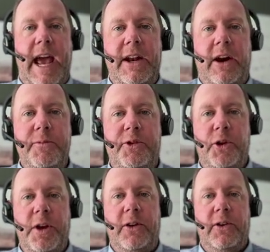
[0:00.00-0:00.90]
Hey there, I'm
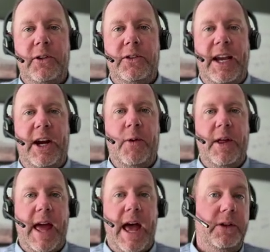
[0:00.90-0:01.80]
Drew Nichols here
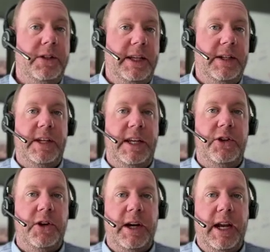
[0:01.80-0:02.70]
with LTC
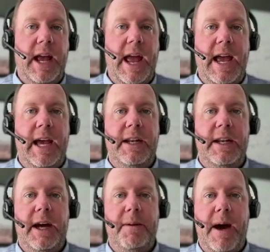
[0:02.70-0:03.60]
Tree, and
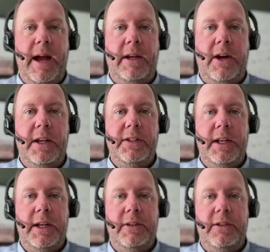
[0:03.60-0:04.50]
my
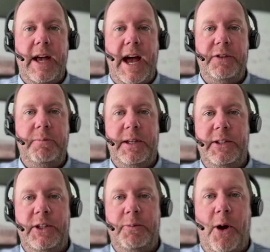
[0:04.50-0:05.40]
cousin slash
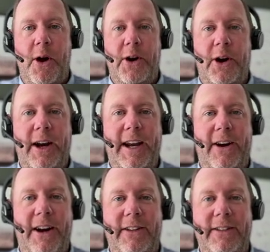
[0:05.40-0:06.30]
business partner
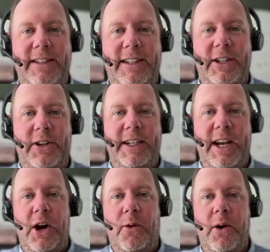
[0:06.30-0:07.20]
here at LTC Tree,
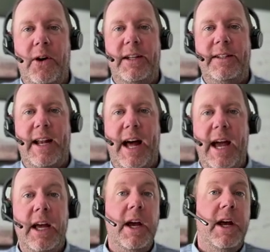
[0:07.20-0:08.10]
Derek Wilkins, and
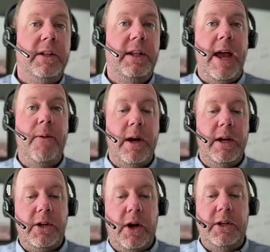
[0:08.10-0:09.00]
I. Today, we're going
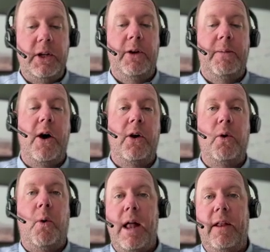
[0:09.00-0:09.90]
to talk to you about
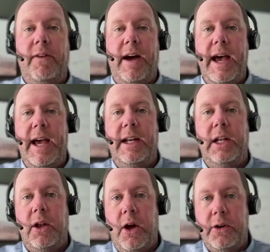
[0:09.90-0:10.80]
qualified
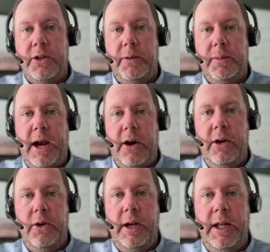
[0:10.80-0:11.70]
long-term care
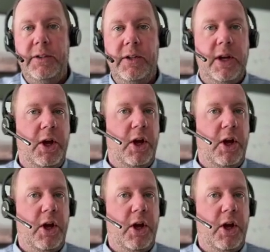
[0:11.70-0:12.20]
annuities.